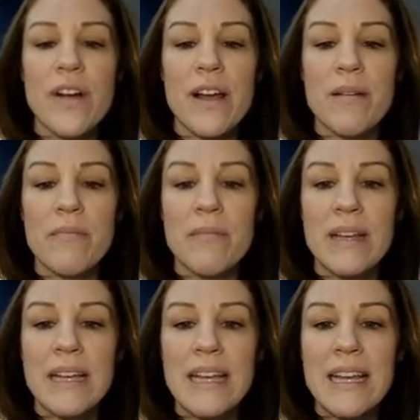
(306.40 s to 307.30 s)

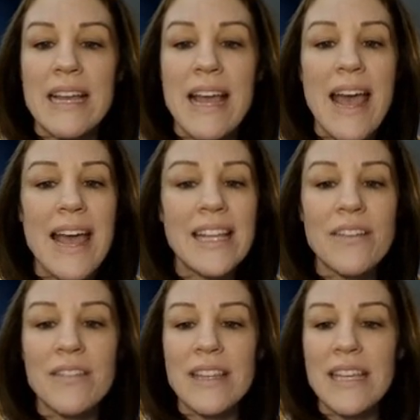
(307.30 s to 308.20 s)
from
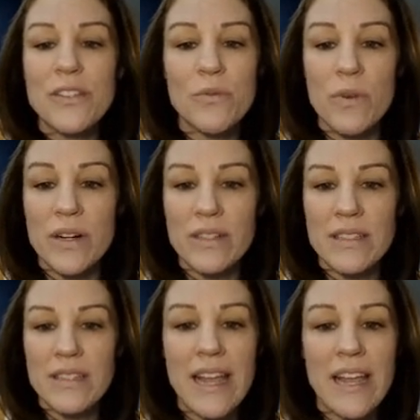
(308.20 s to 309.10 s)
any of these
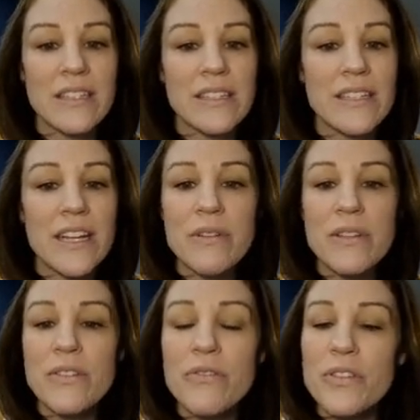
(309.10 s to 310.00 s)
words. I can stick
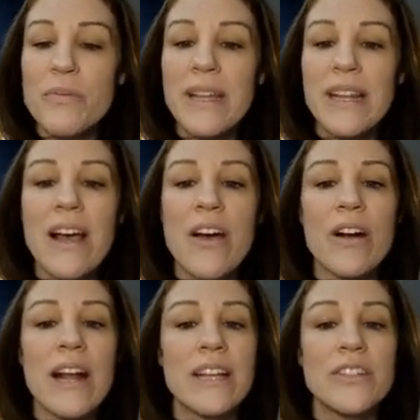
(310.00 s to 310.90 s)
with social media
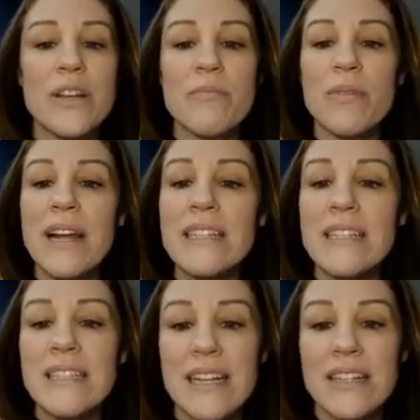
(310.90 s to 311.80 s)
or I could jump right
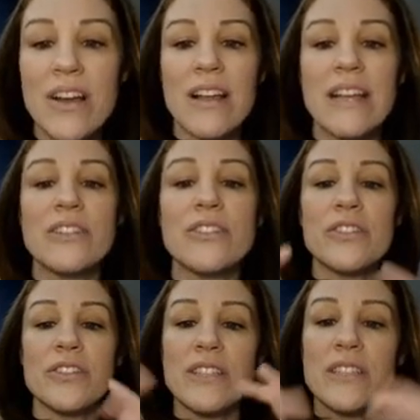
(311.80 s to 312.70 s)
to TikTok and
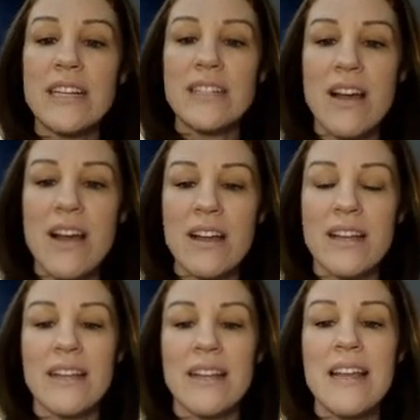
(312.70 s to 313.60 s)
search
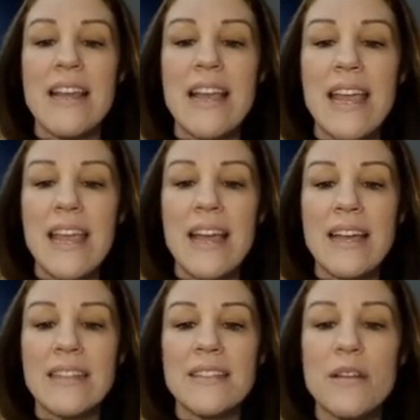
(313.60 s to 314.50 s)
TikTok
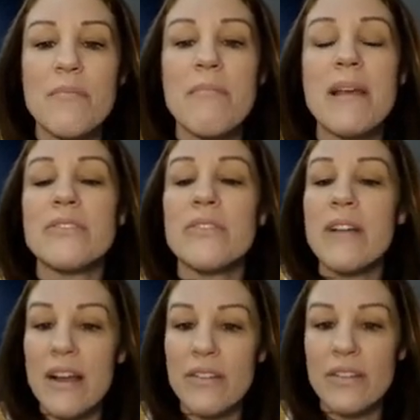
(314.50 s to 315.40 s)
and mental
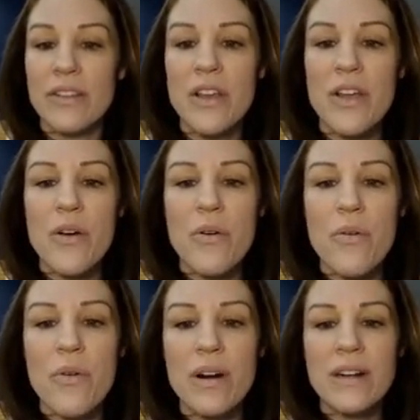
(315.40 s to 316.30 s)
health,
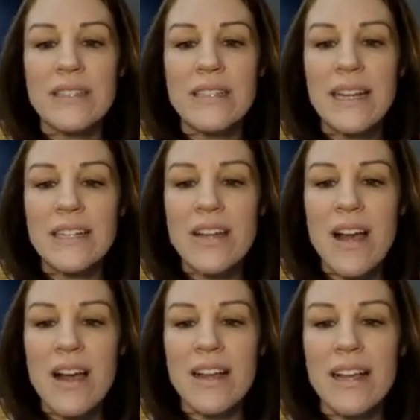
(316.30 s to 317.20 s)
or
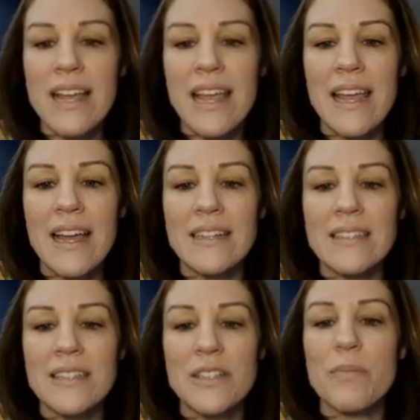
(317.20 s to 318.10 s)
TikTok
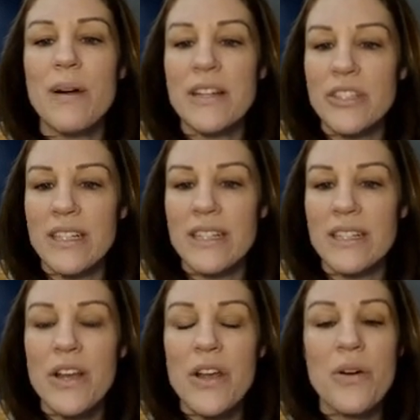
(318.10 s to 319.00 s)
and
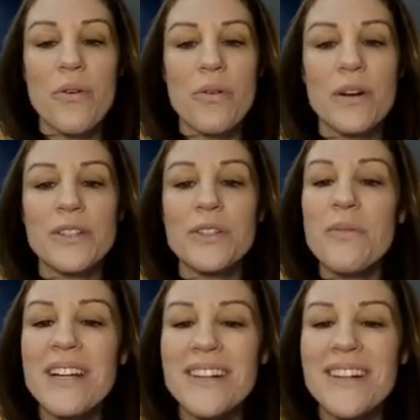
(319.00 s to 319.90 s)
depression, or
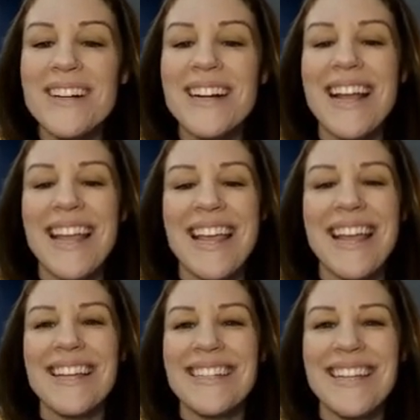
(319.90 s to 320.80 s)
Twitter
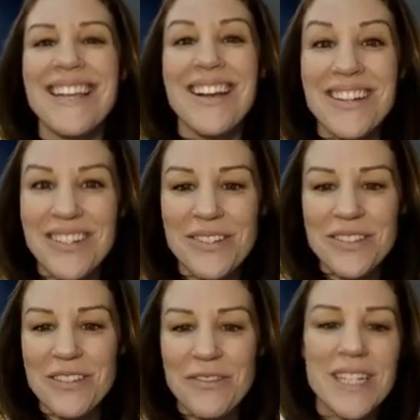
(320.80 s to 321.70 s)
and young
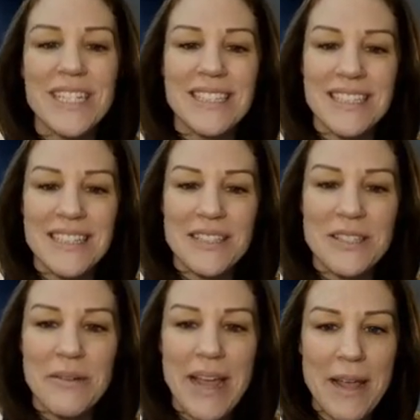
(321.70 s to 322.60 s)
adults, for
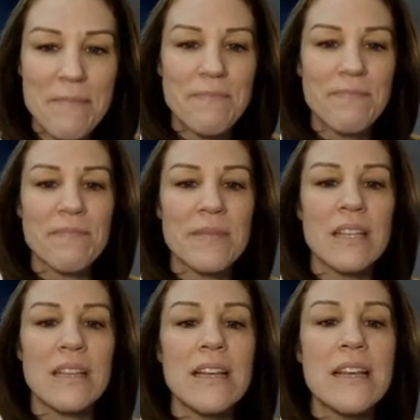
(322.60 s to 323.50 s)
instance. Okay.
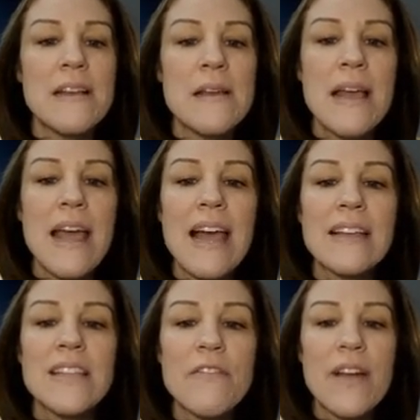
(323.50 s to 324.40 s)

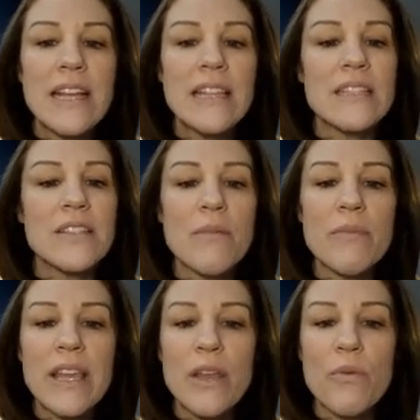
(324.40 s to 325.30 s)
As I find that
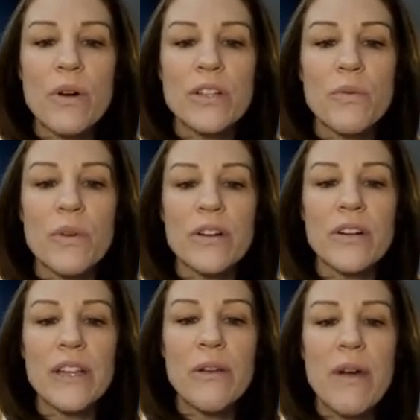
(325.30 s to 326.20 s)
some keywords work
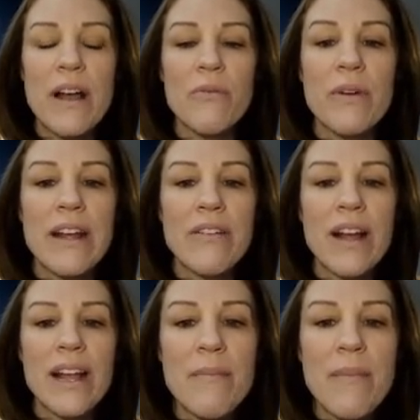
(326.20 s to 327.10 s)
really well, what I
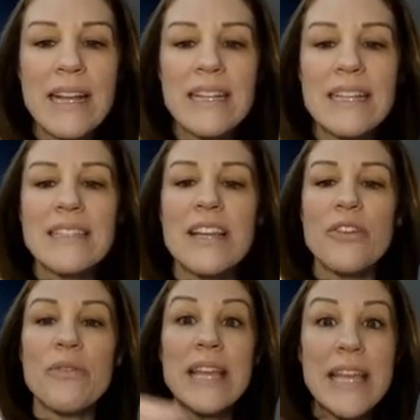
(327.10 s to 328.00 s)
recommend is
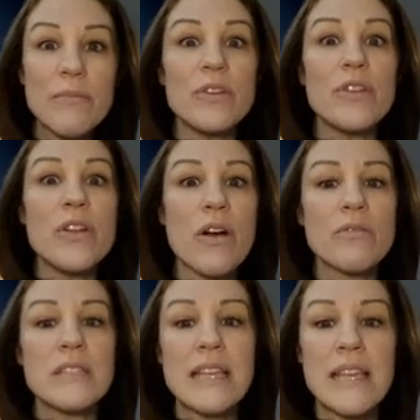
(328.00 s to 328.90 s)
that you keep
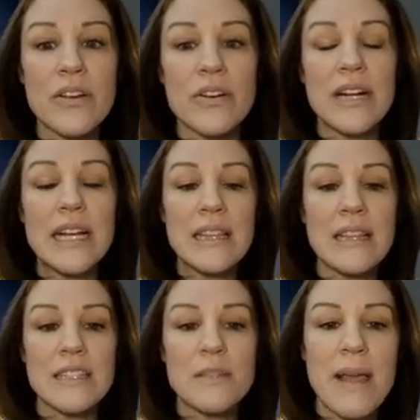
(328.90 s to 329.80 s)
notes here in
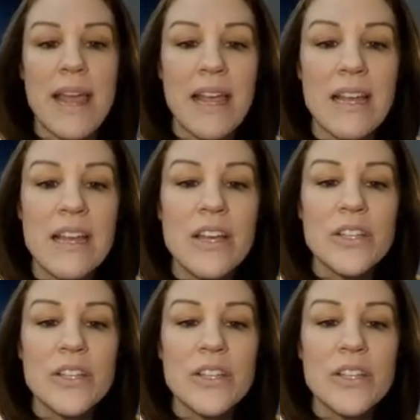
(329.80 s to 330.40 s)
this bank.